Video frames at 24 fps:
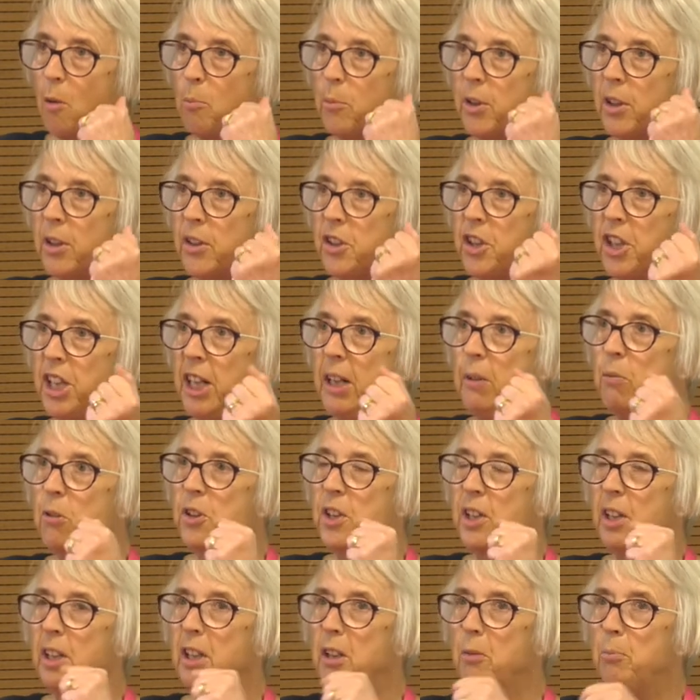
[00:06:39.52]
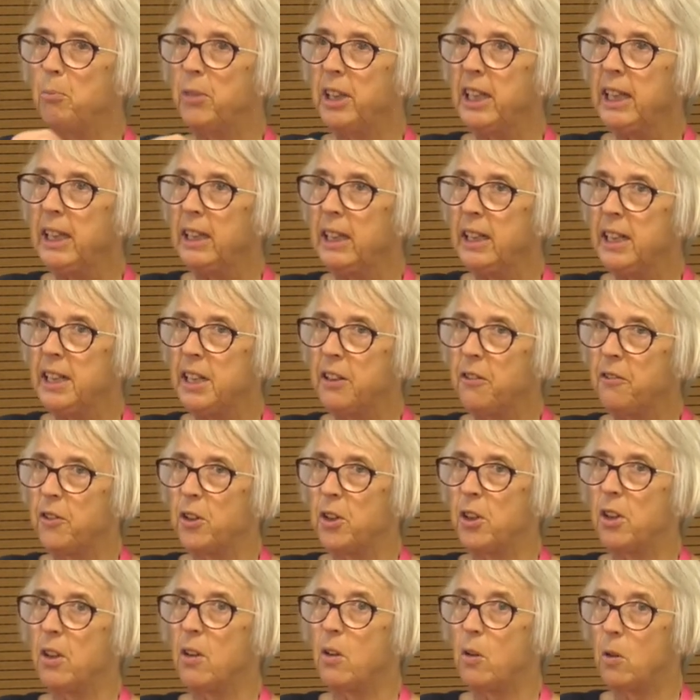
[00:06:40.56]
But she was a completely
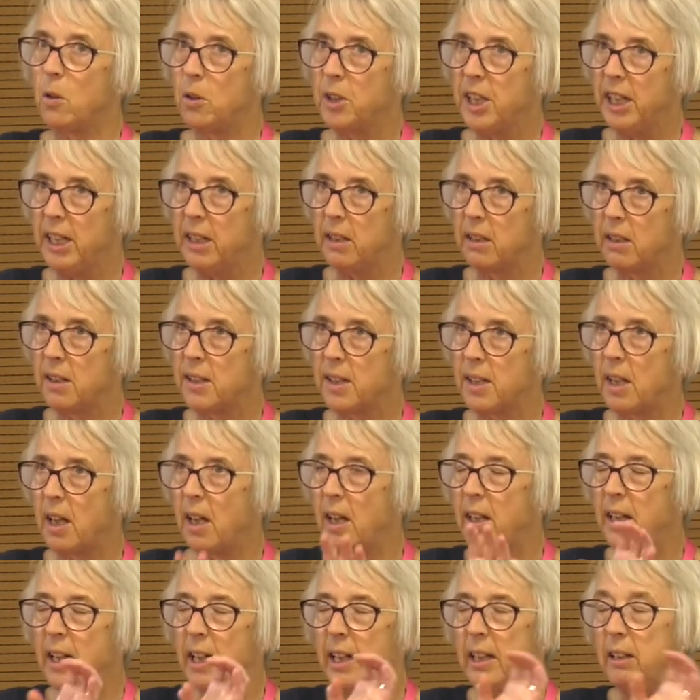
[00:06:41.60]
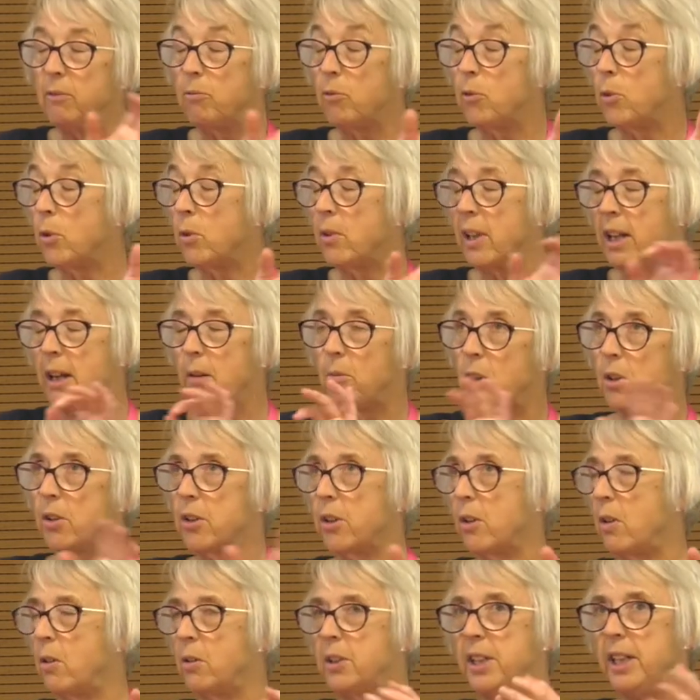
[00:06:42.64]
different audience. And I wrote that word
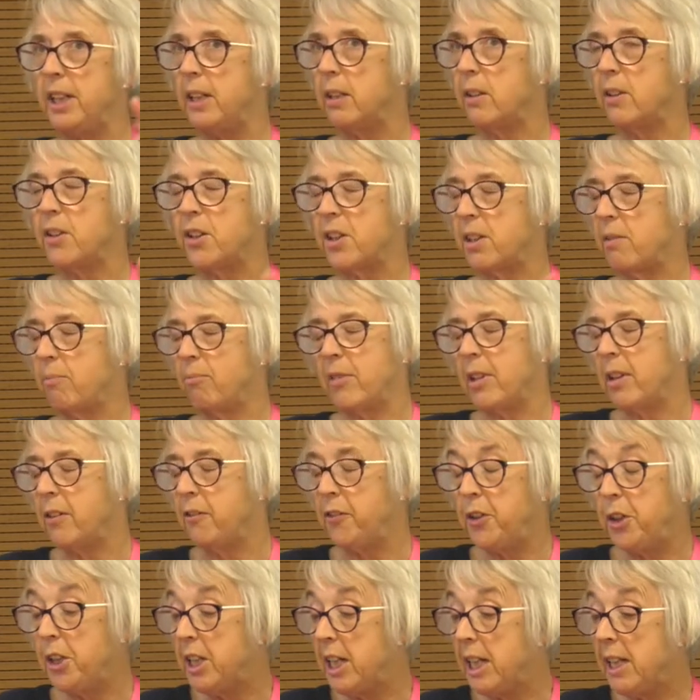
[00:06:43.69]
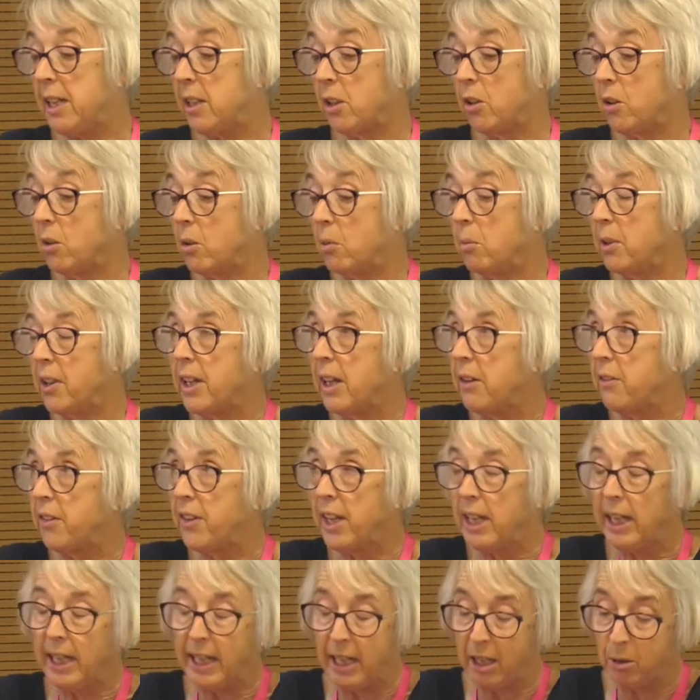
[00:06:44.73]
audience a few days ago without
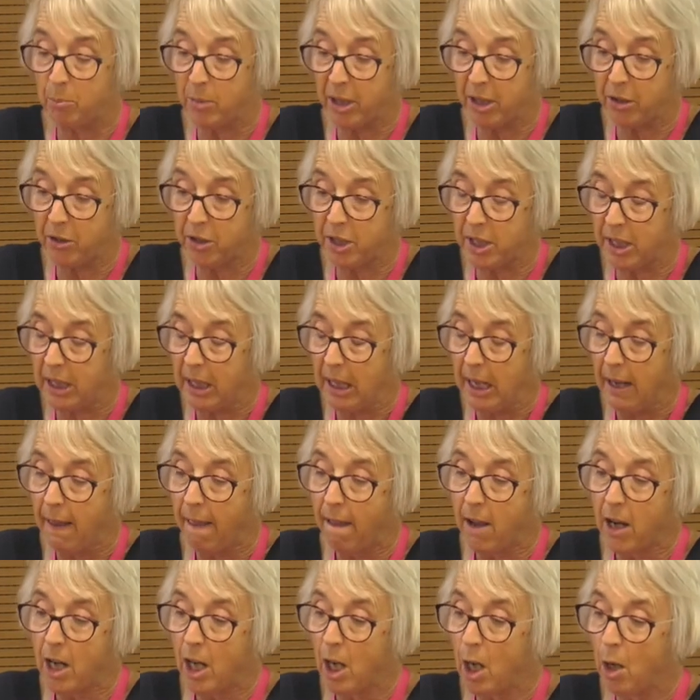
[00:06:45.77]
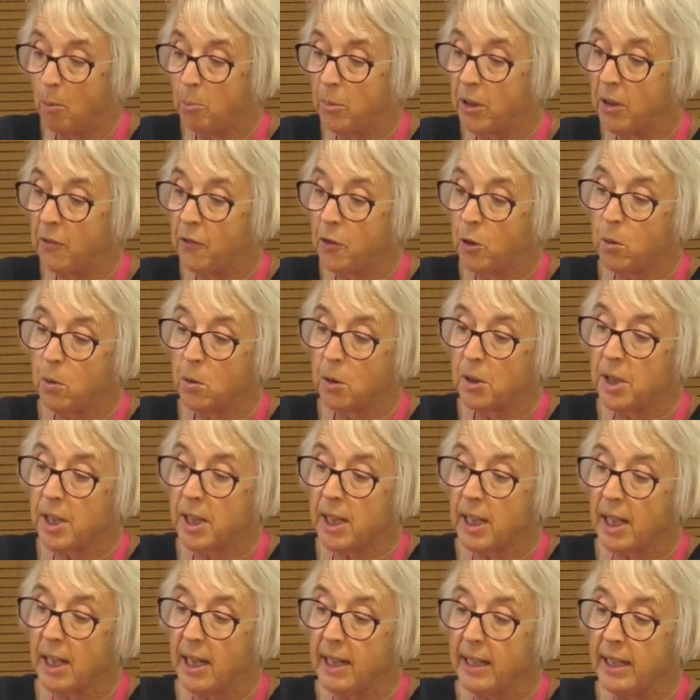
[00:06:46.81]
thinking about it. But of course,
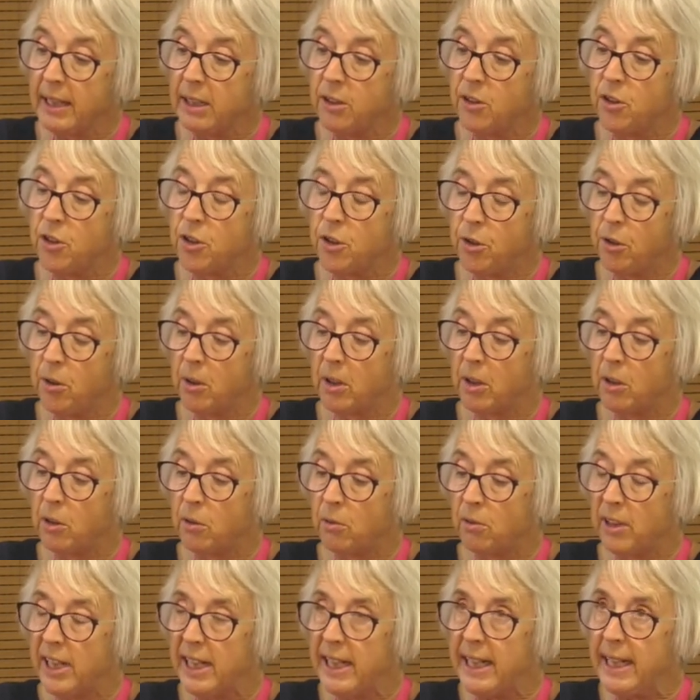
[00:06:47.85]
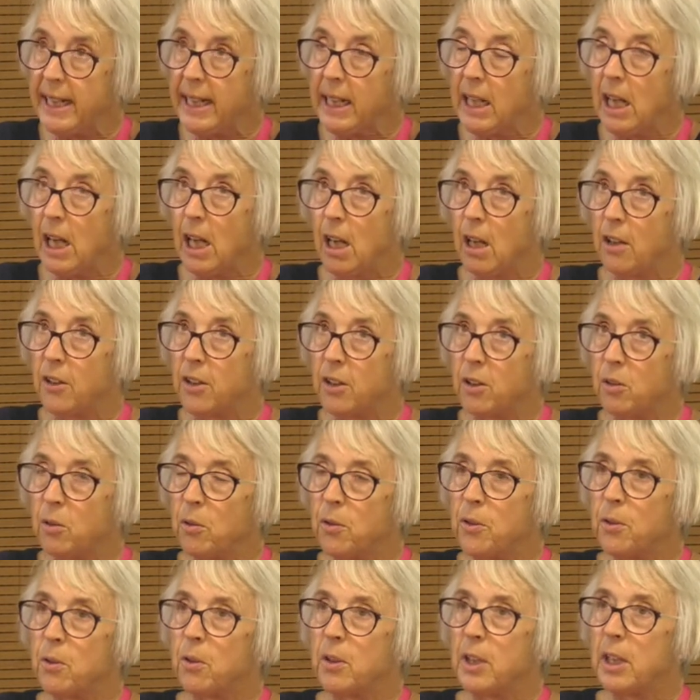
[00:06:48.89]
I do agree that
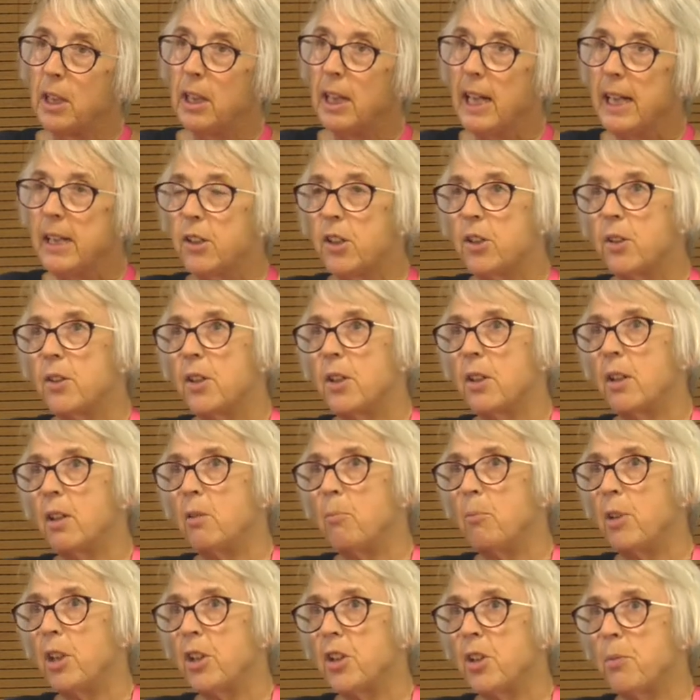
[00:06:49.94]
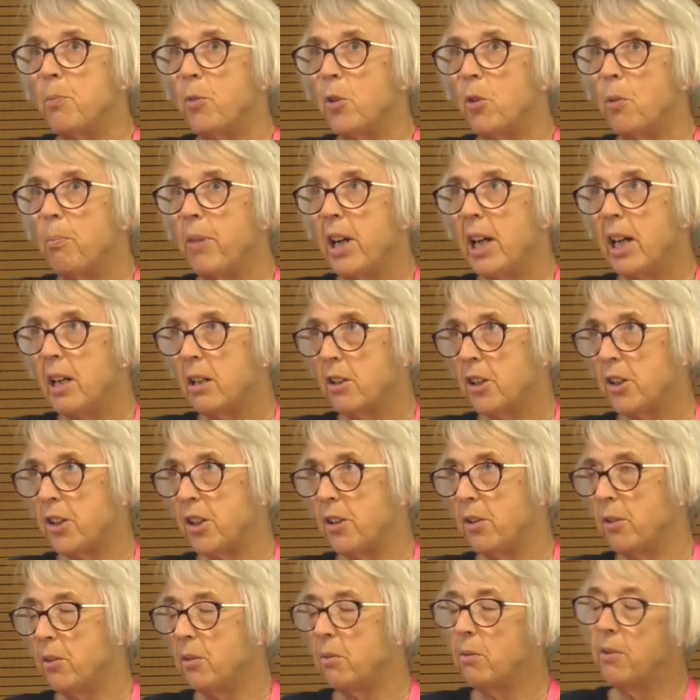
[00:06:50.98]
although the letters are much more
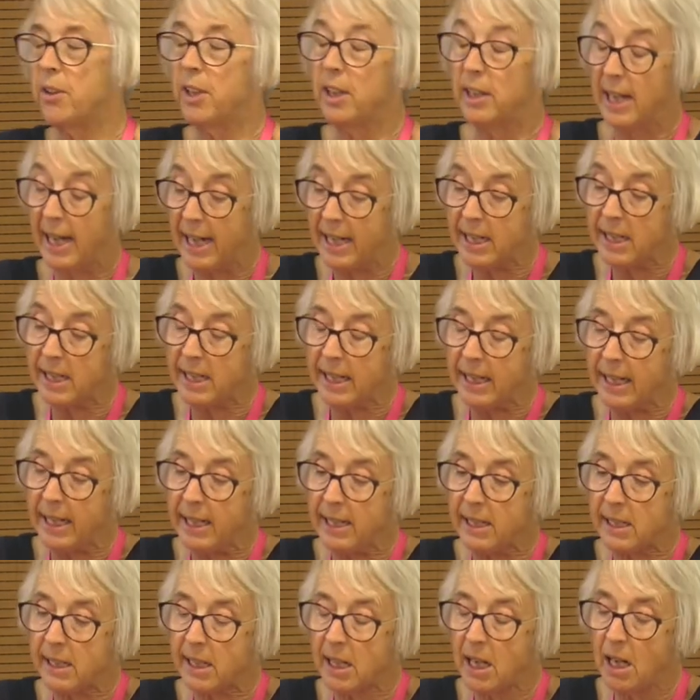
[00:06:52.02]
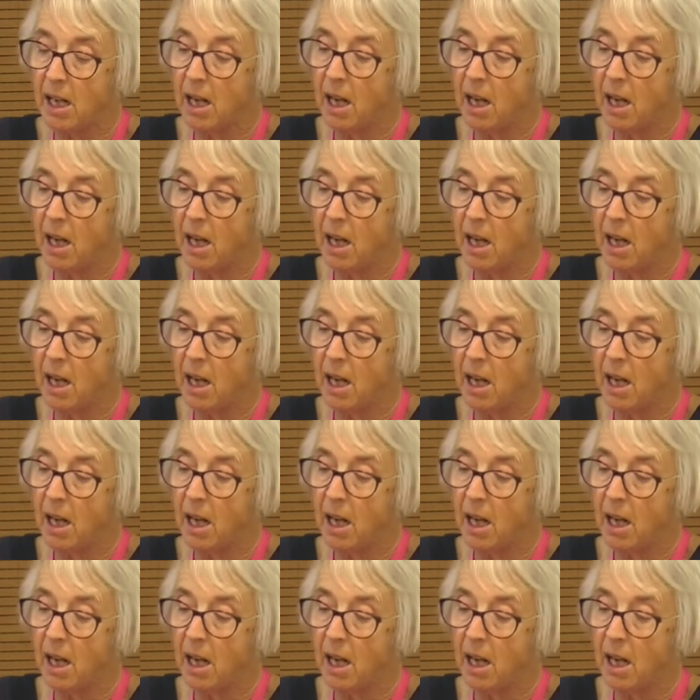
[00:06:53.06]
personal than essays,